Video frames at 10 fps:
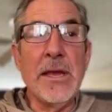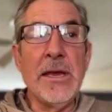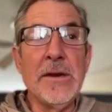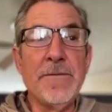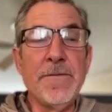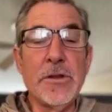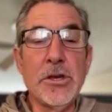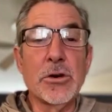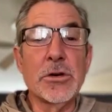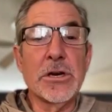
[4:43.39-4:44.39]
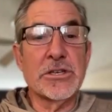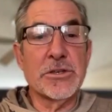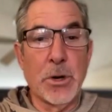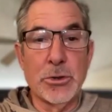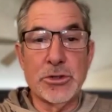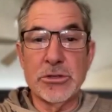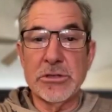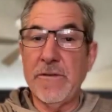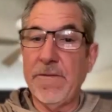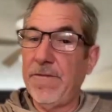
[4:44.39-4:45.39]
And if your exposure's
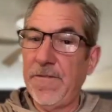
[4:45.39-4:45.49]
in